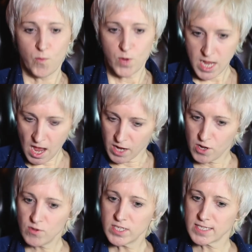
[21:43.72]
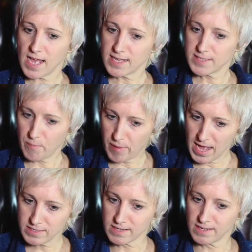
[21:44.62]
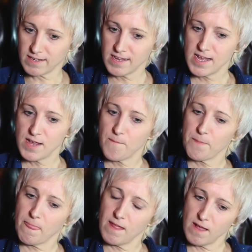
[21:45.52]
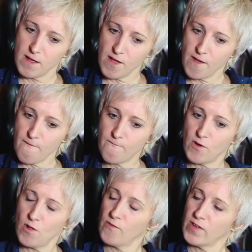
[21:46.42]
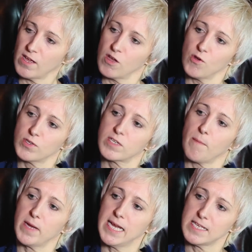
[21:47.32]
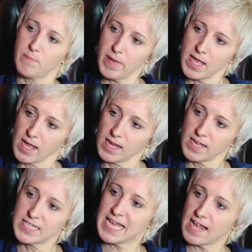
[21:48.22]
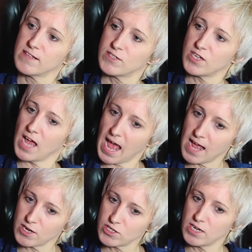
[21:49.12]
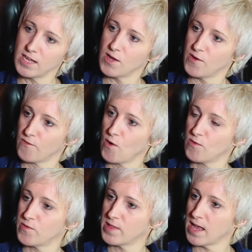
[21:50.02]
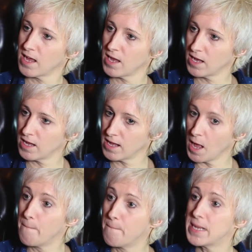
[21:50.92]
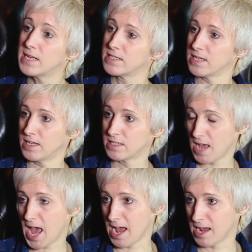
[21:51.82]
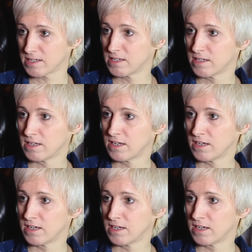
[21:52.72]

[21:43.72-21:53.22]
yeah, I notice that as a pattern, evolving who somebody is being tends to actually evolve their ability to act.